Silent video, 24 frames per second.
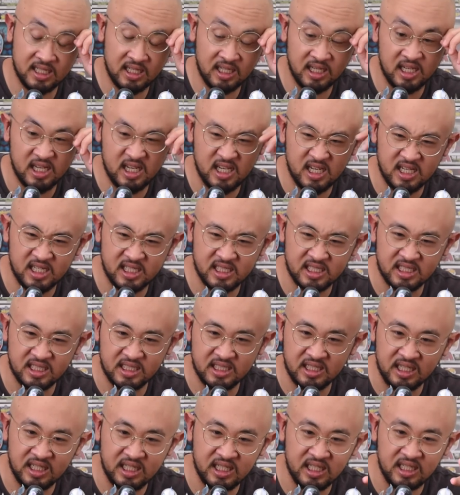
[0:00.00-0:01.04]
is
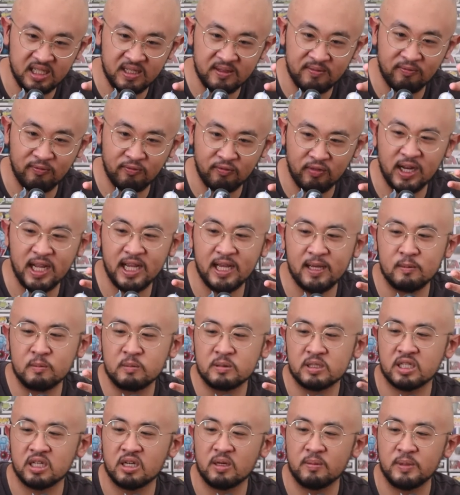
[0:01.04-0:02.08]
the flames
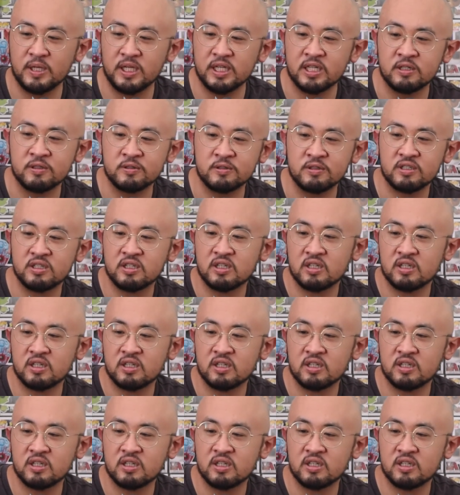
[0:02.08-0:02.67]
coming out.